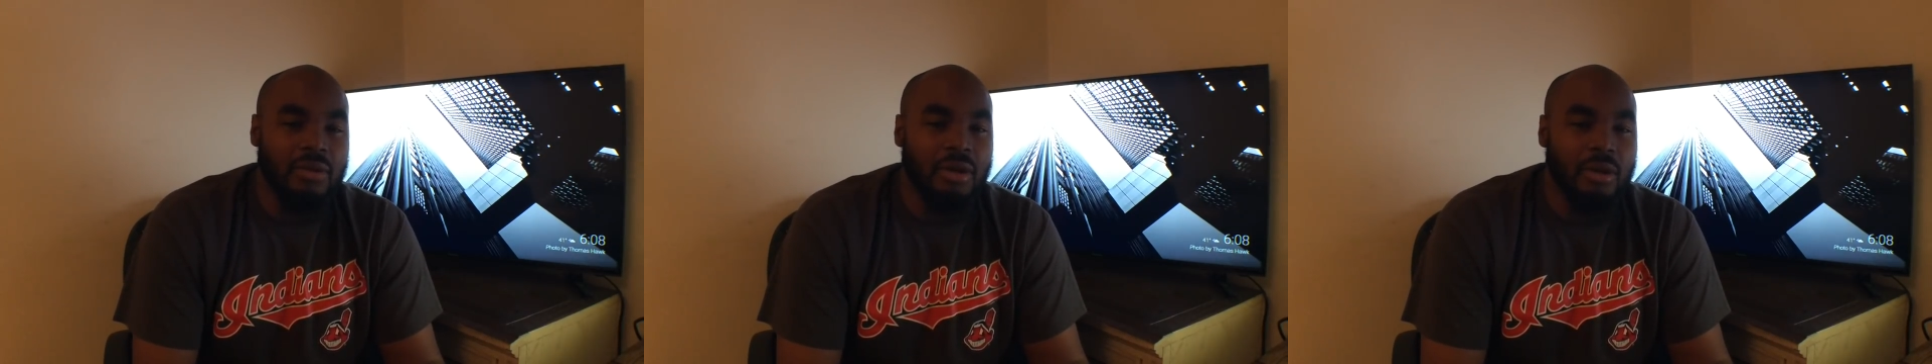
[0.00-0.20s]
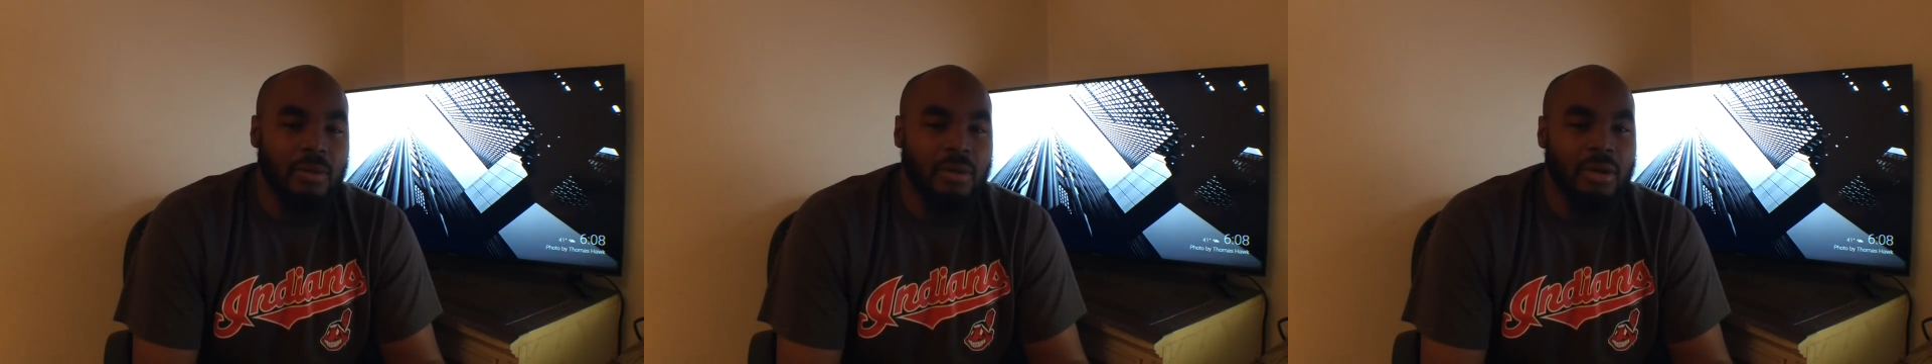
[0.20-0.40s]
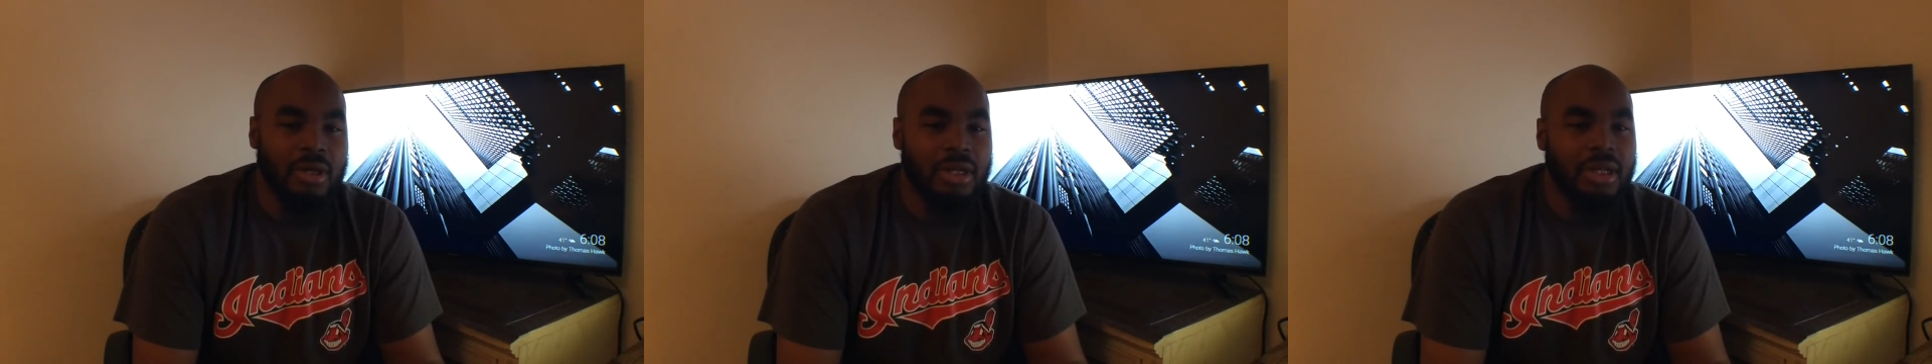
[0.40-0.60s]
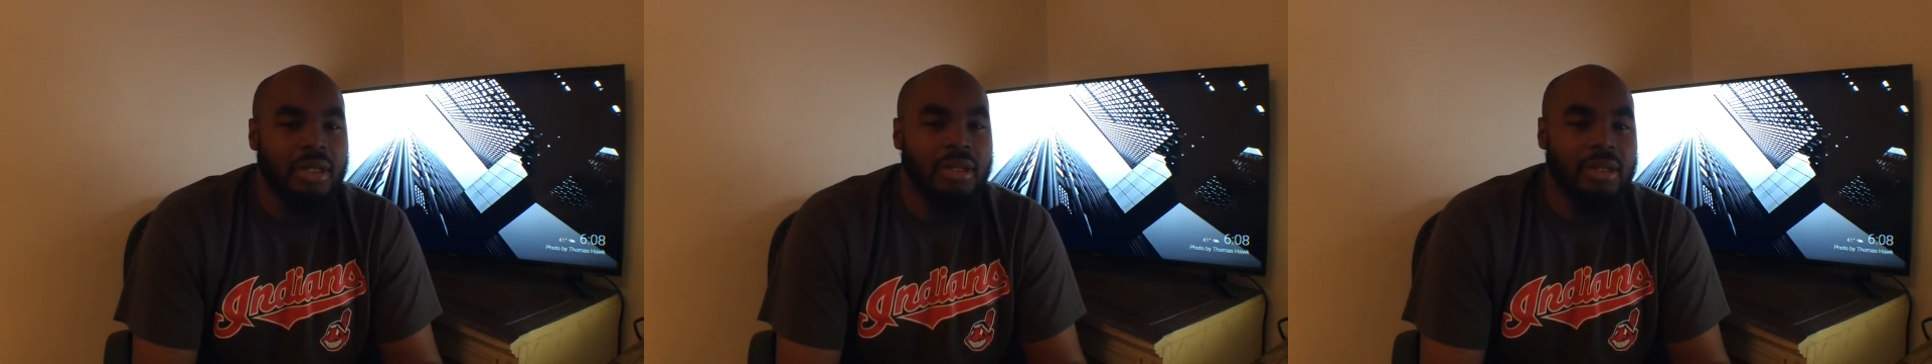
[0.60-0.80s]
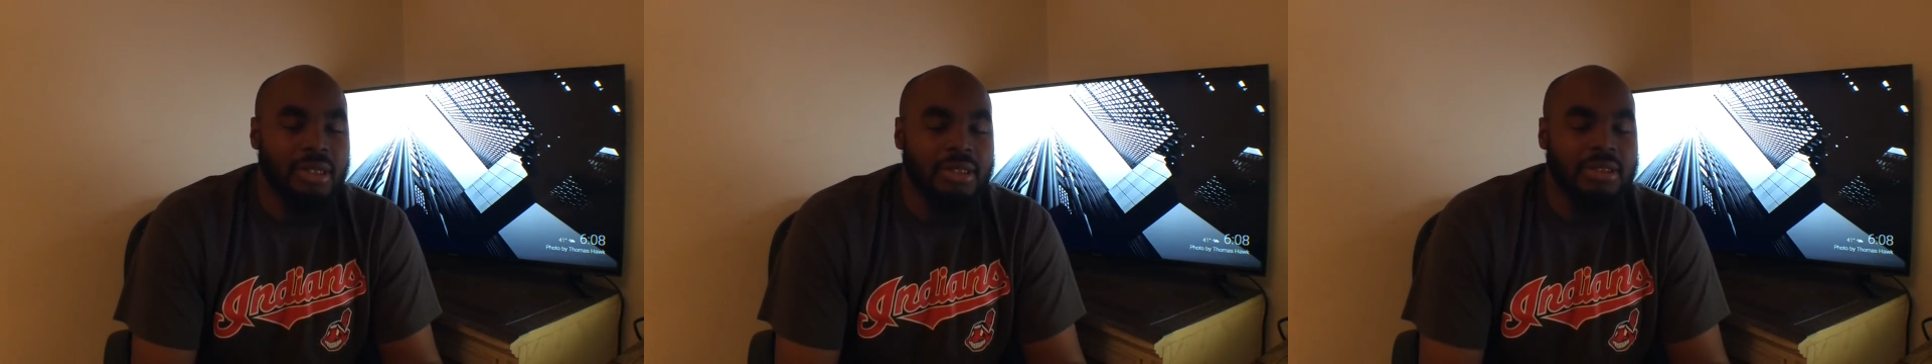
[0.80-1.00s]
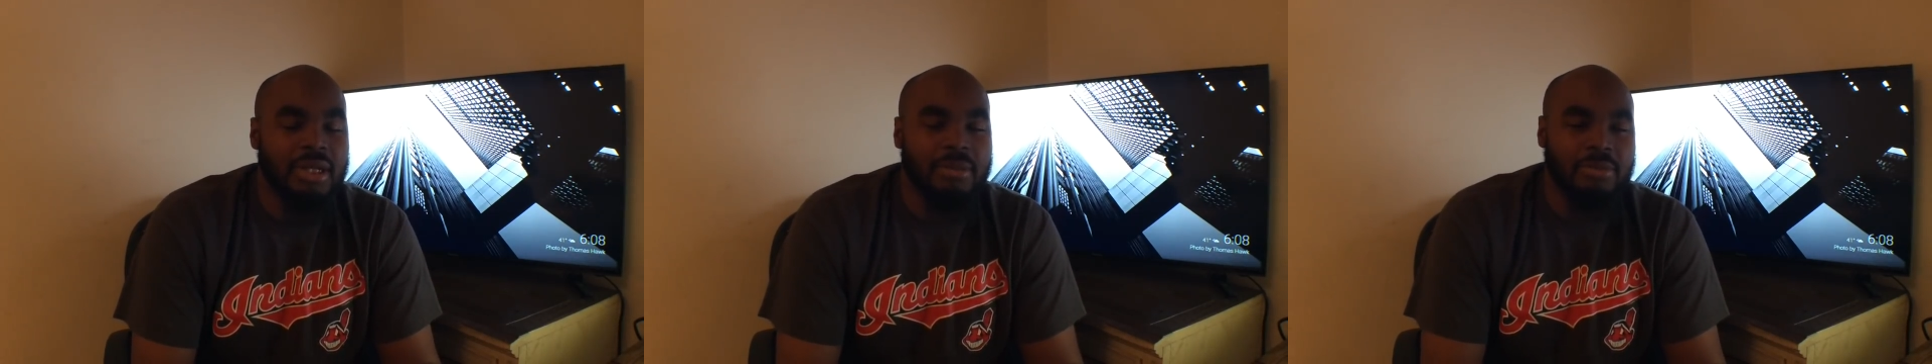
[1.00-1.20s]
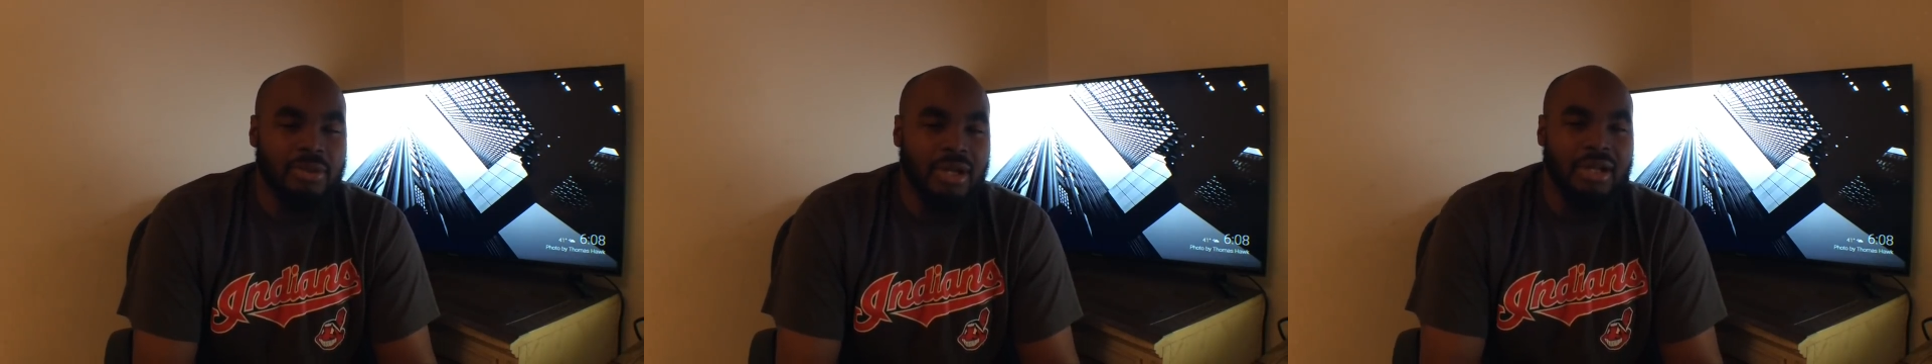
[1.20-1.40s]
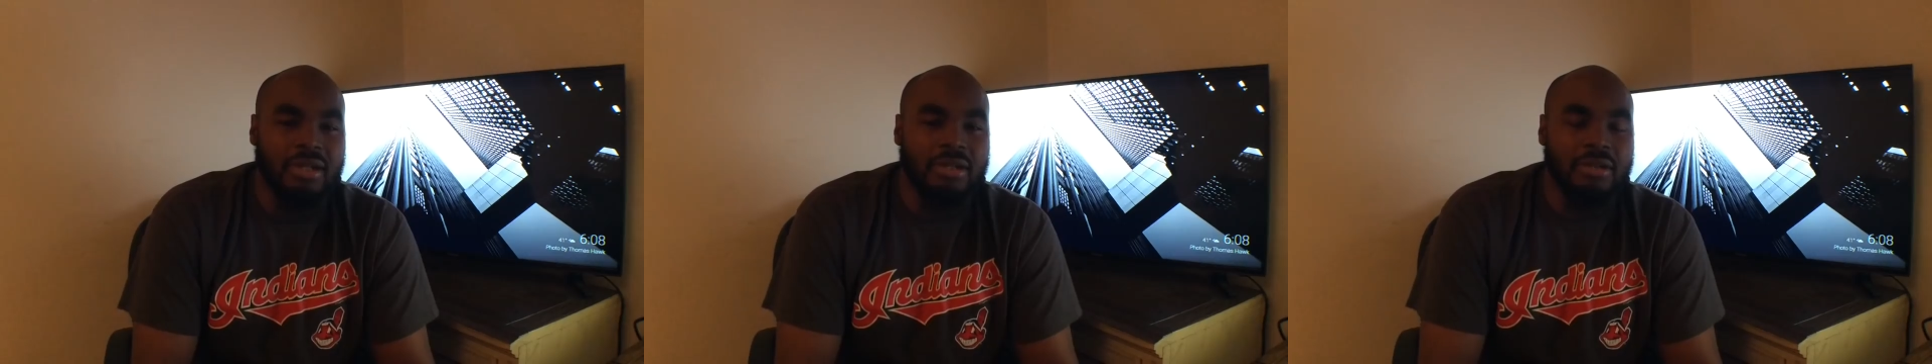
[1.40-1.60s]
homework and other things that I'm
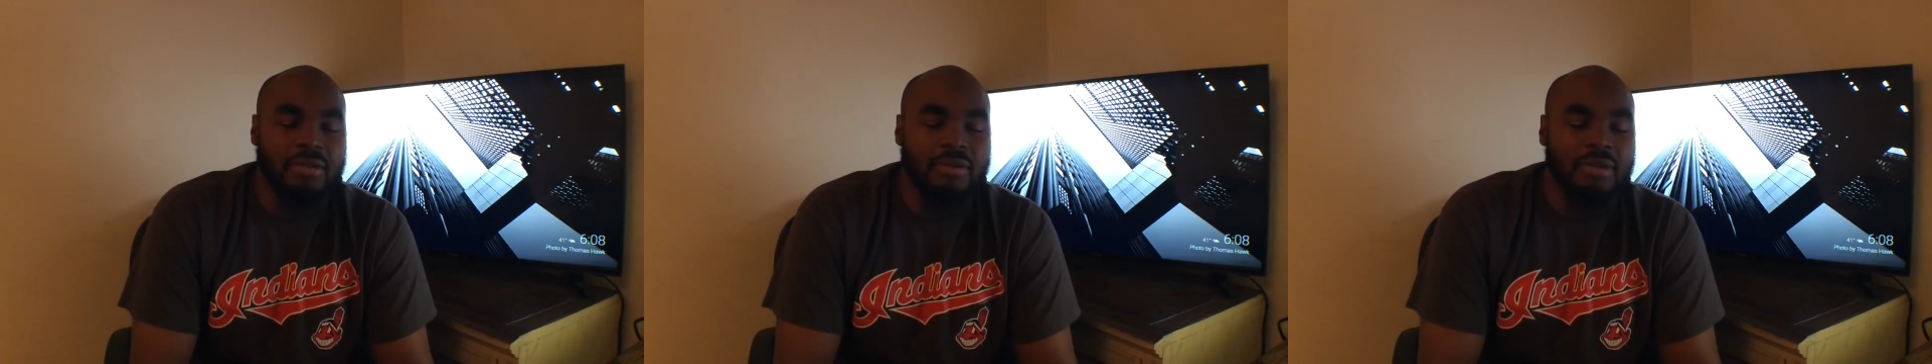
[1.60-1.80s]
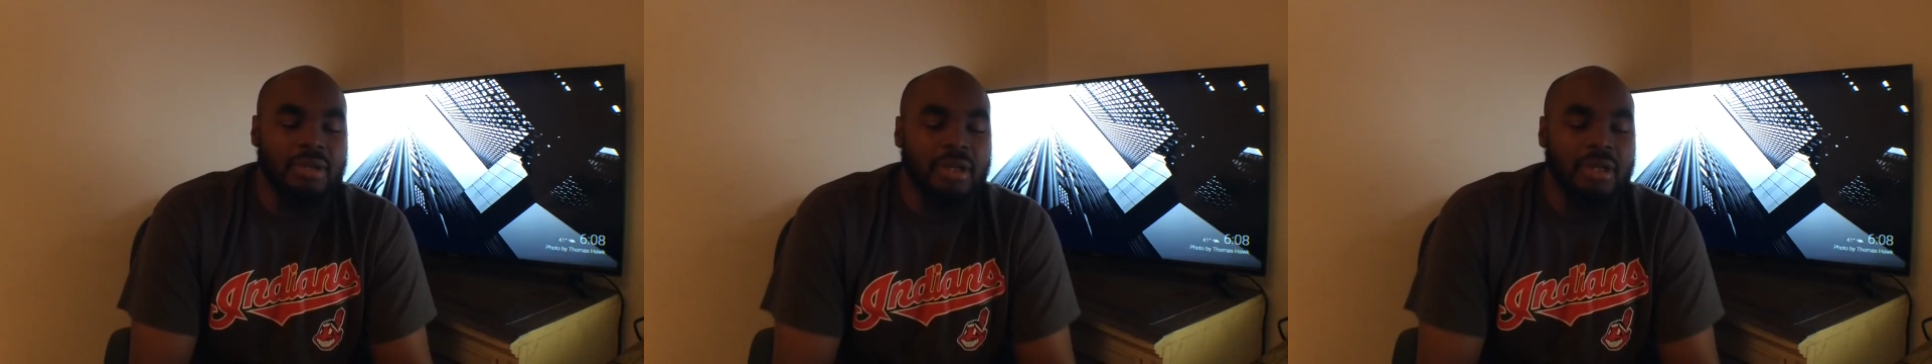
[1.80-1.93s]
trying to do.